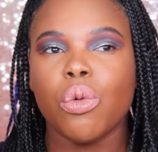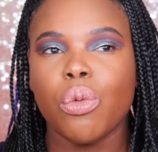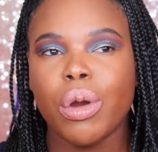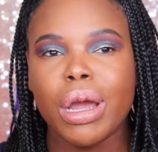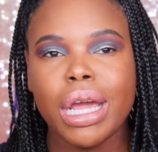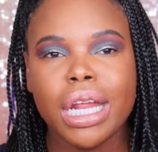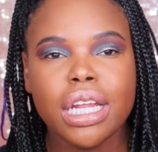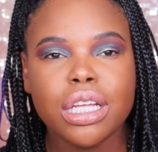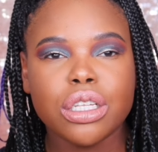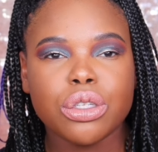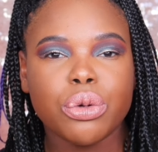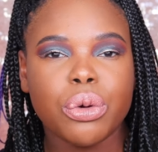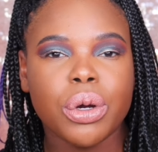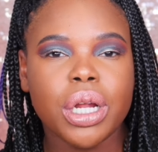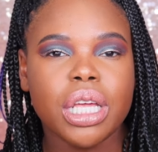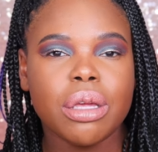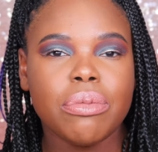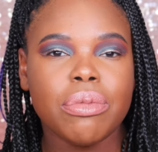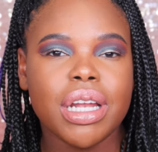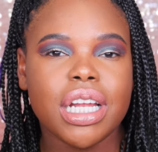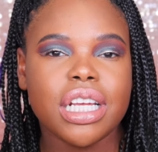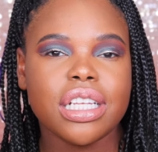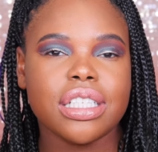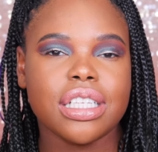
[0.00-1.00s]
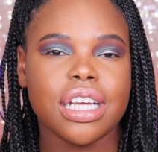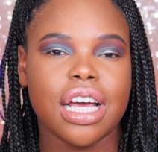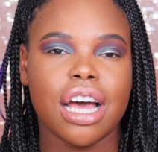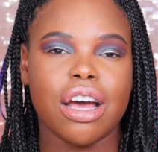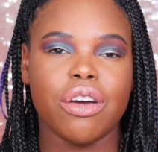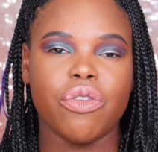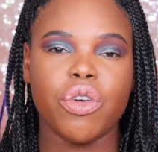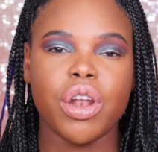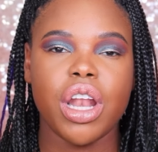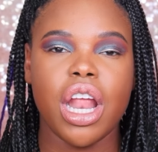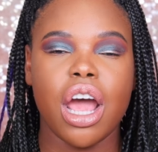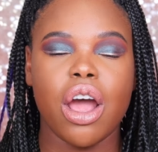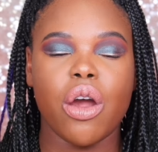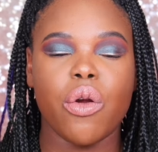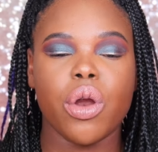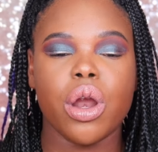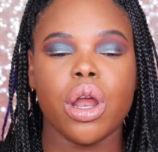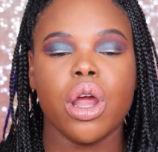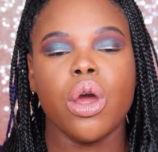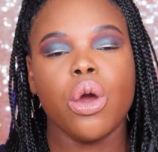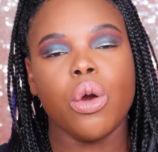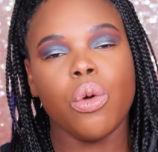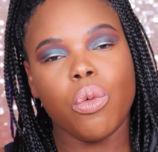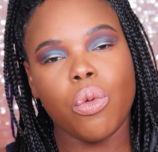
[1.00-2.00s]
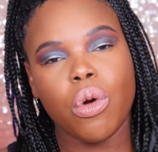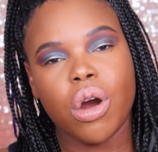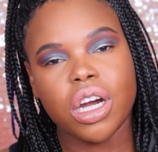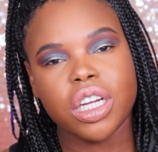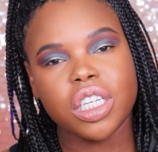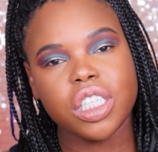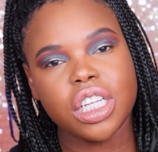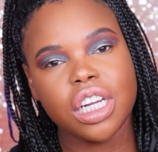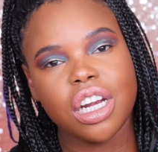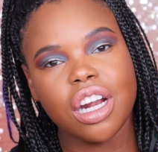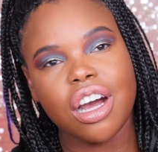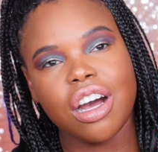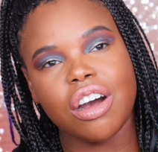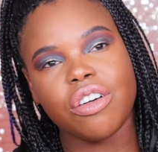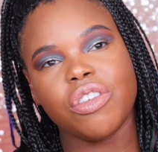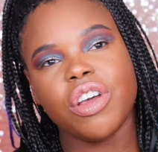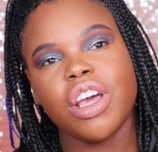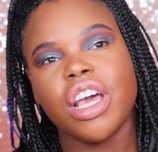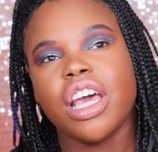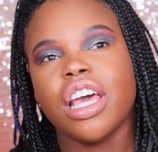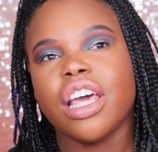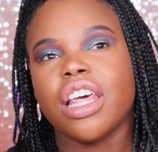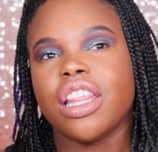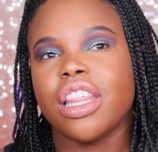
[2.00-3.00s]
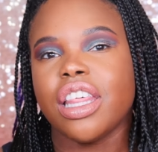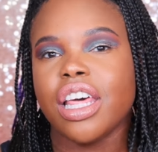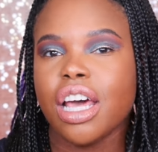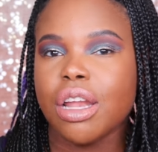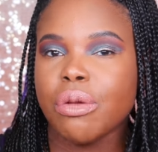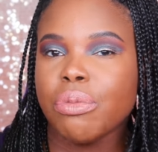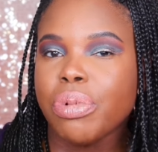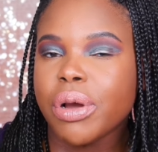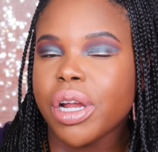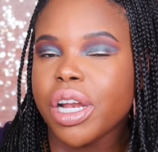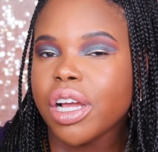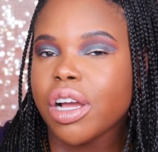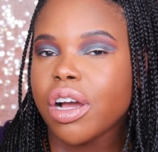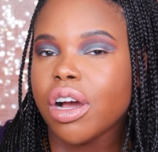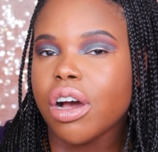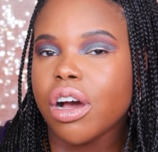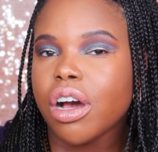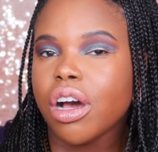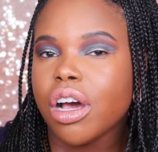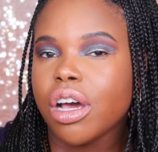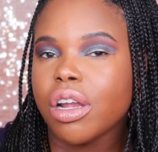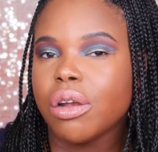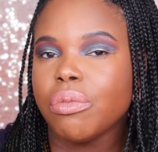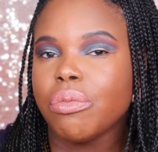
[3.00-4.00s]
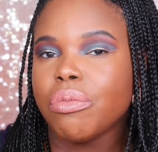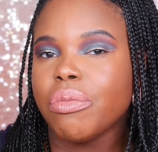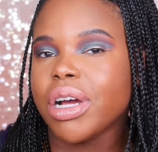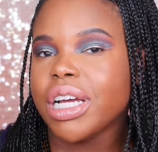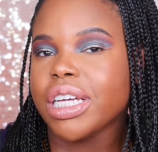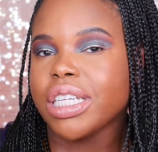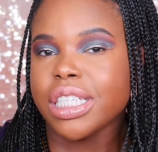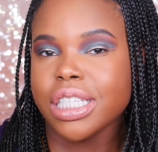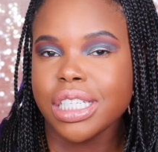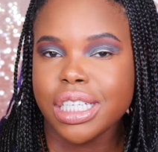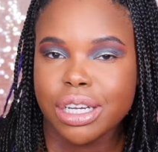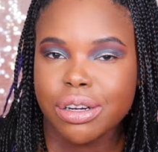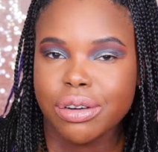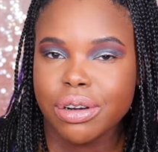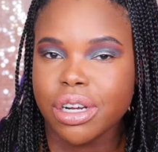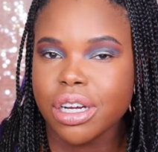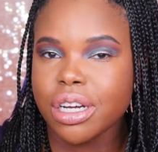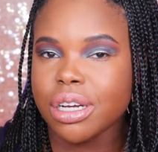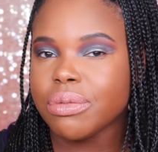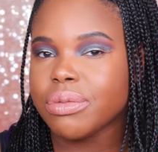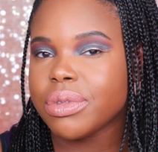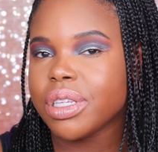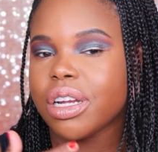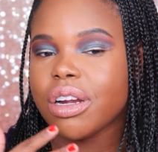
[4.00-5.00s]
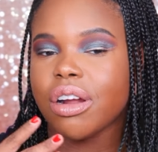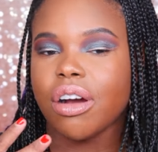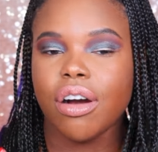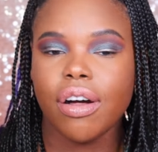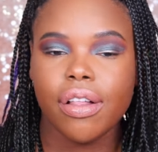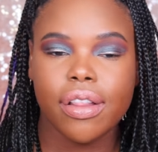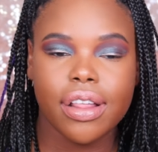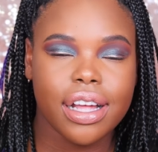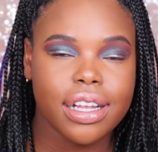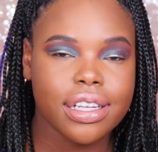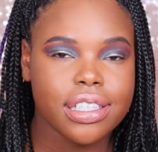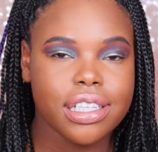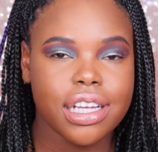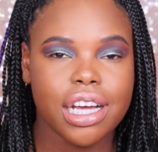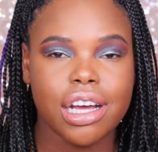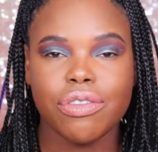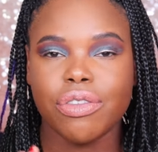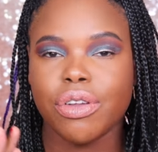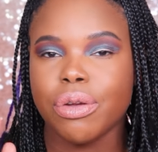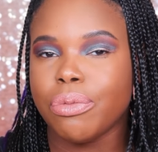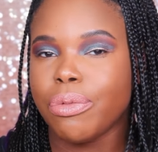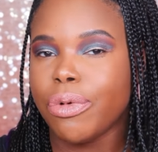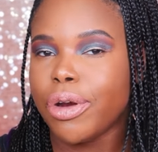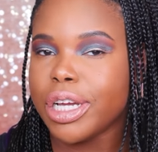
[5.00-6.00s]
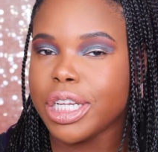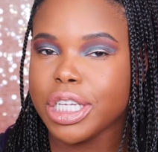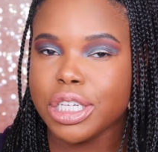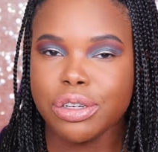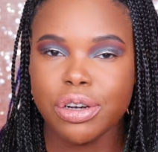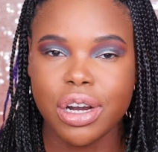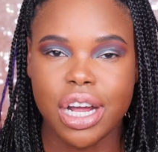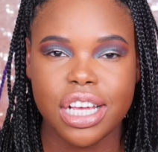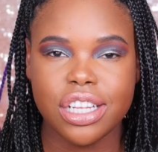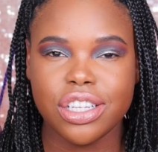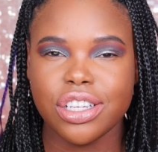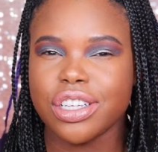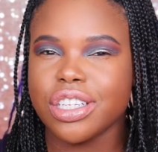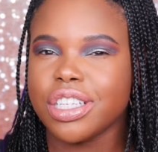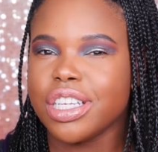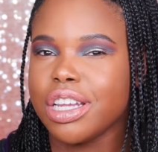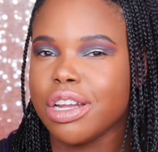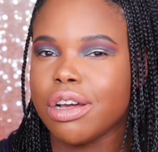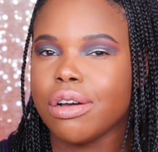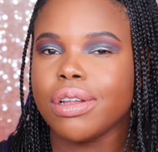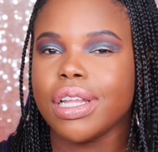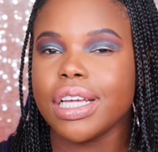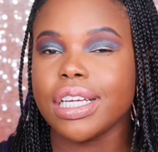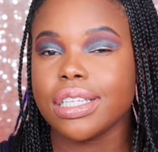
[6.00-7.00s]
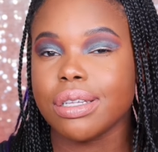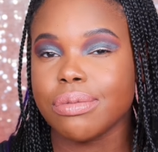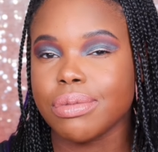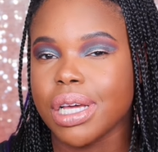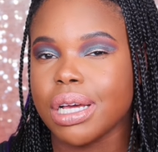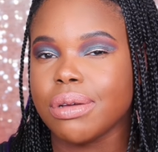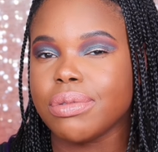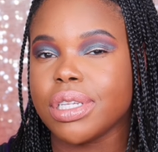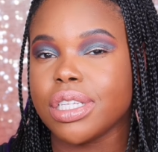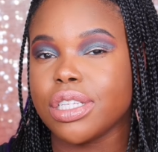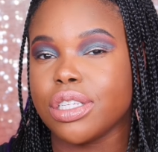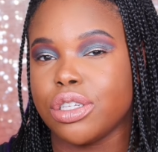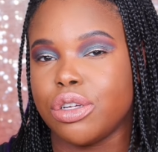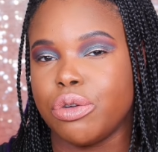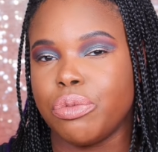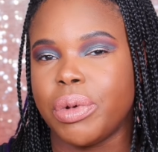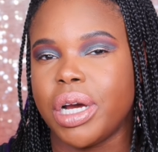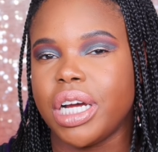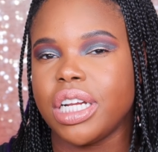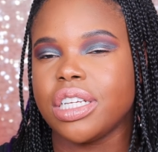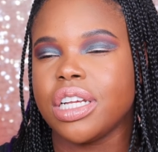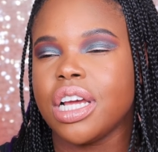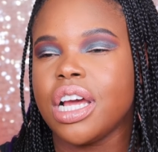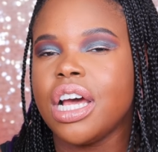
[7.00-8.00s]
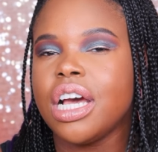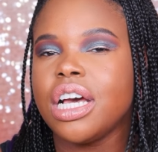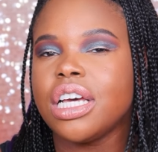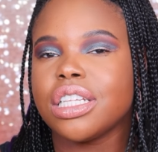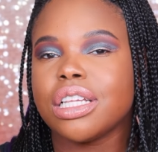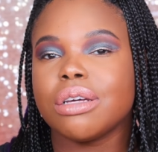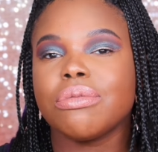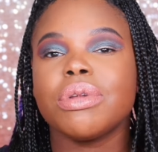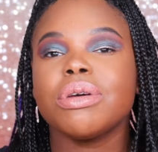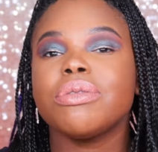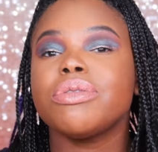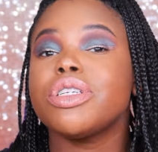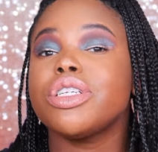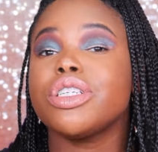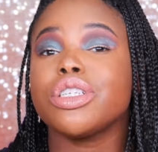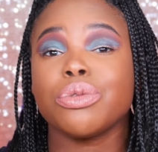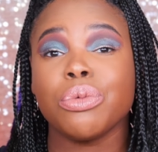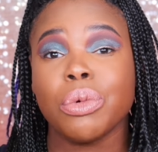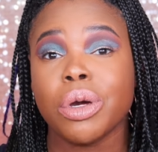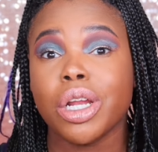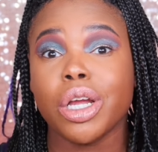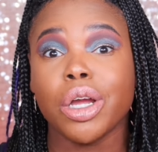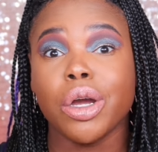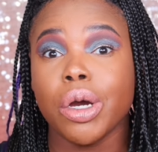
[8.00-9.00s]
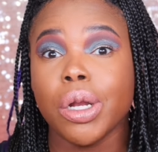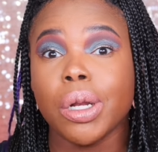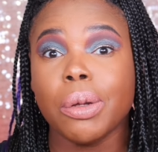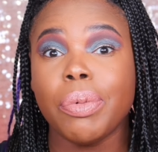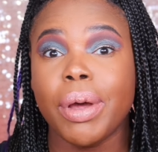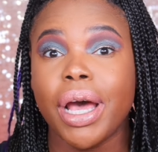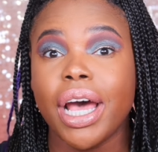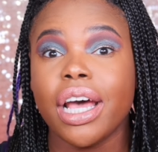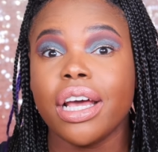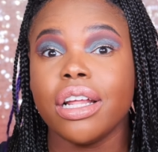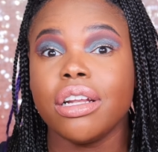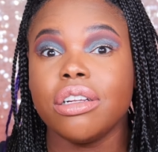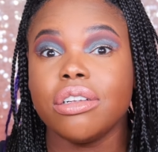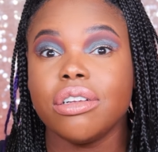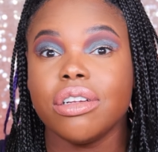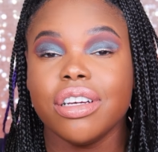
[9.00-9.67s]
waiting 20 minutes to half an hour, washing off, then putting on my serums and all that stuff and moisturizers you know like sometimes it's too much sometimes you just want to go to bed